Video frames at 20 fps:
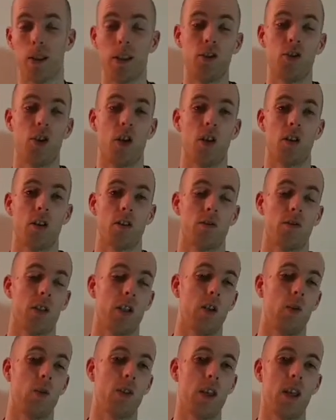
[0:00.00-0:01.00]
please share this
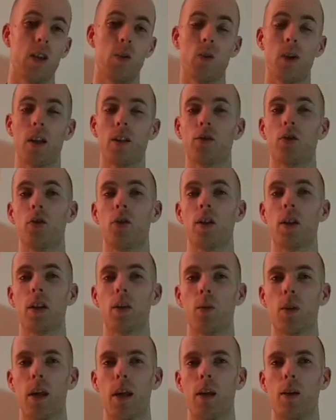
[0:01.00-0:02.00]
video with anyone else you think
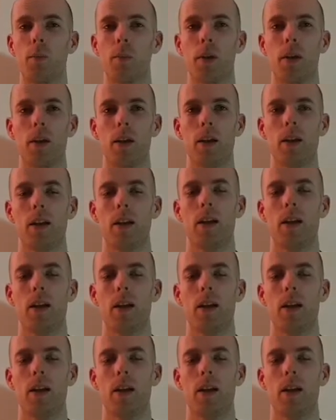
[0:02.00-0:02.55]
it would help.